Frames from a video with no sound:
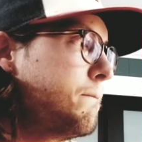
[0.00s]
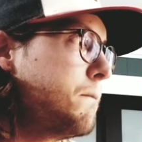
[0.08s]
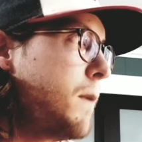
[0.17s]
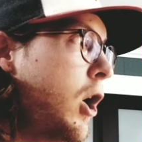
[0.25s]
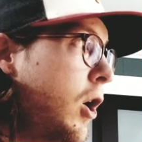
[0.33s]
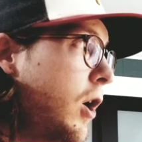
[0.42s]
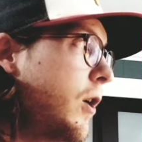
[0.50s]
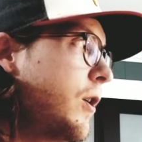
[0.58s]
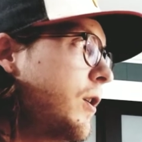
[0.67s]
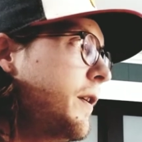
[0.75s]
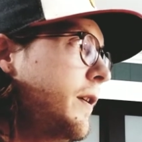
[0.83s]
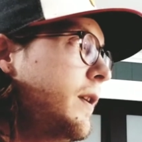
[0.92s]

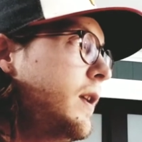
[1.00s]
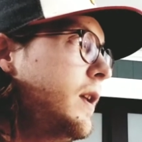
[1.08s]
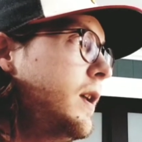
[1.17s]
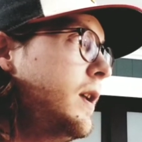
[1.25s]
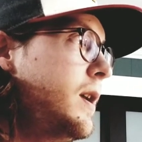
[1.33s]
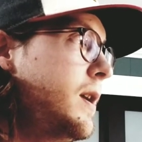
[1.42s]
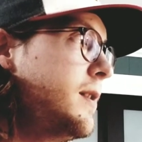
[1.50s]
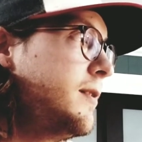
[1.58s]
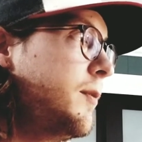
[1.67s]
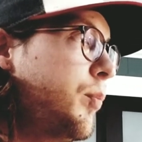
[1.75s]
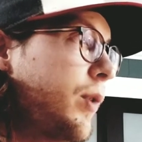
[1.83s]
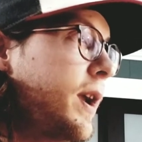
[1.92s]
hard to
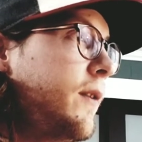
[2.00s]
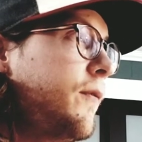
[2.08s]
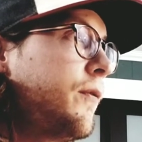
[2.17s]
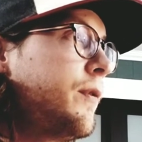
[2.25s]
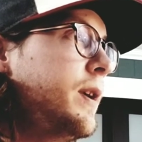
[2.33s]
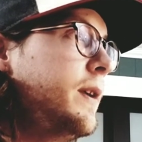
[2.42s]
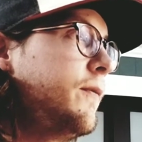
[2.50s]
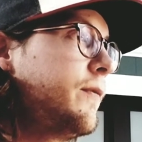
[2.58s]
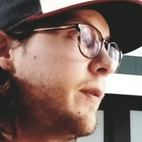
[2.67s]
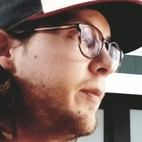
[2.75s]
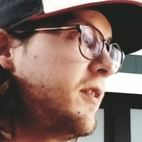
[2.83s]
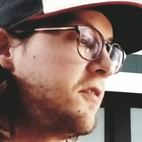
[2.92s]
break free
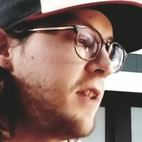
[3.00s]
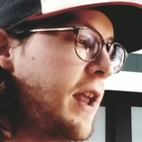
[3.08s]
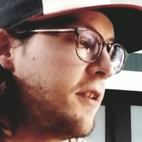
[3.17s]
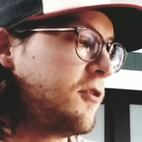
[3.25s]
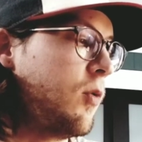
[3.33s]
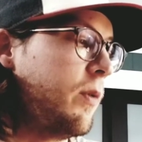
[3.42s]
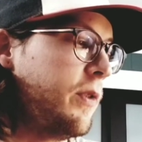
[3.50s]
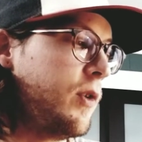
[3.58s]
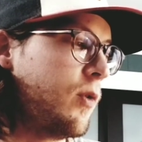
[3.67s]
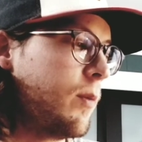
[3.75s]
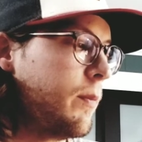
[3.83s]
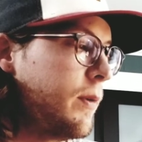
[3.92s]
from the status quo and the
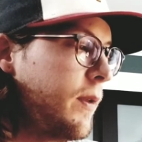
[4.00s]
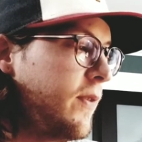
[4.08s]
norm.